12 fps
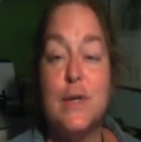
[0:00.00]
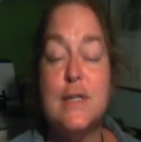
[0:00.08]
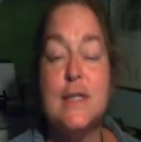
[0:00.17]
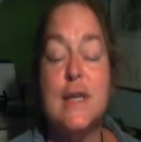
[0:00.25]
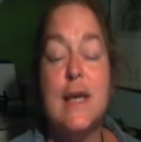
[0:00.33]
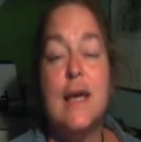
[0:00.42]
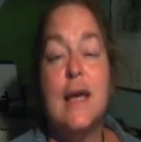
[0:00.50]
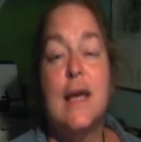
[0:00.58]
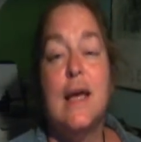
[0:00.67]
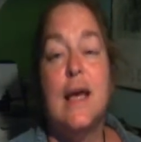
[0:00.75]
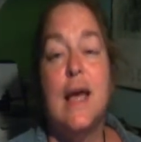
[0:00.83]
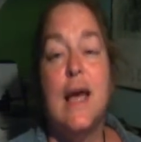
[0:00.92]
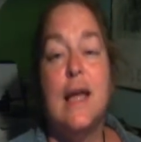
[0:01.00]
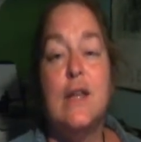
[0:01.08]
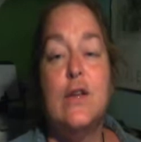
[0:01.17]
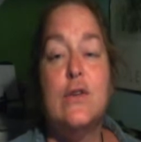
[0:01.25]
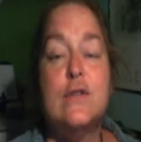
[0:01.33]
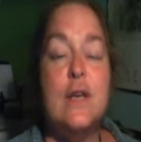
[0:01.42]
Taurus.
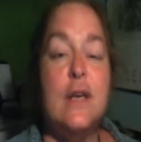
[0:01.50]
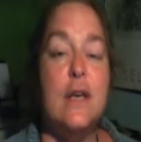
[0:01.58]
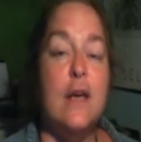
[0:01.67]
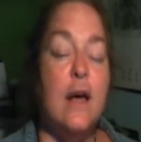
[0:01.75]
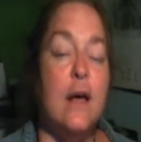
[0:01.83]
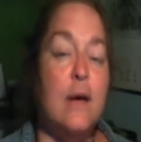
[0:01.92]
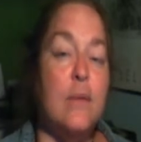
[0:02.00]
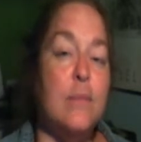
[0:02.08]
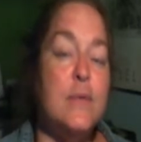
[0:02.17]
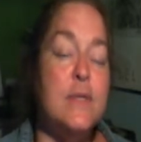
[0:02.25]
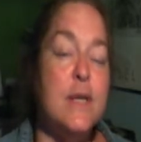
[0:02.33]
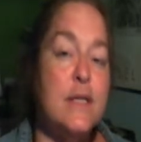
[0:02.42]
And there's a